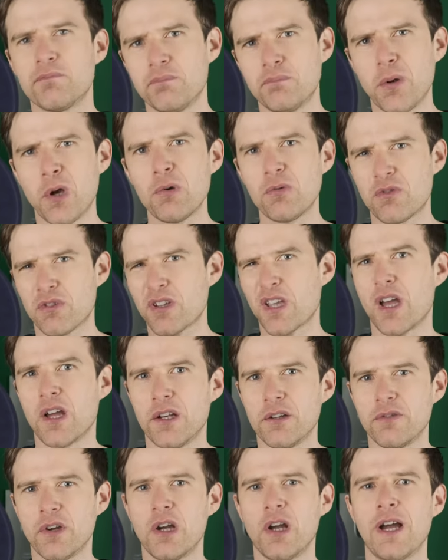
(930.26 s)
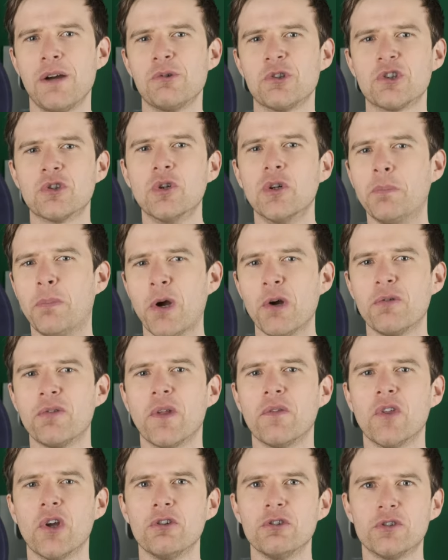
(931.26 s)
Both kind of, I would call both
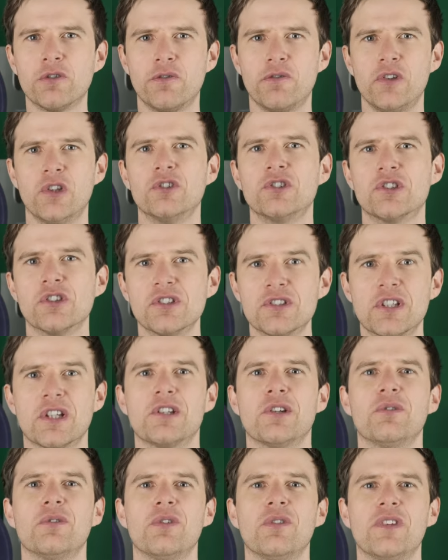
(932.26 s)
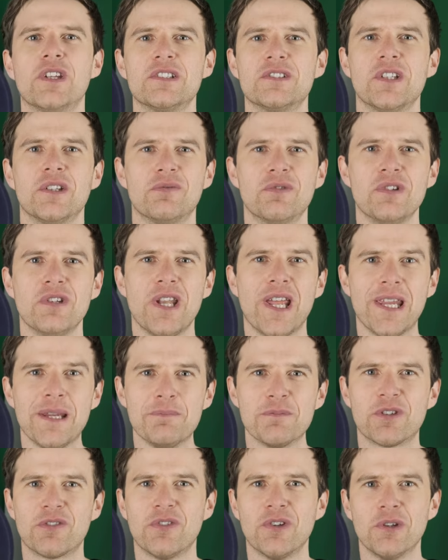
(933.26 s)
of those flutters. I don't know if there's different
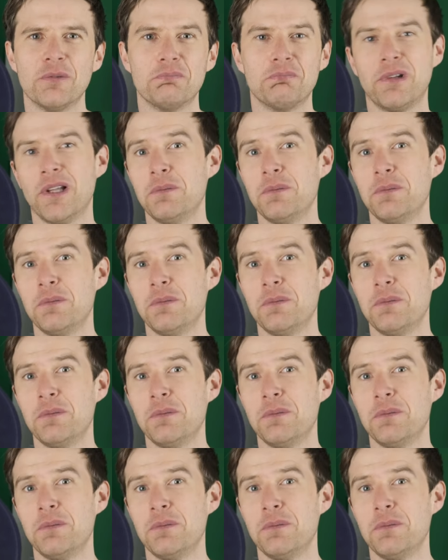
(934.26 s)
names for them.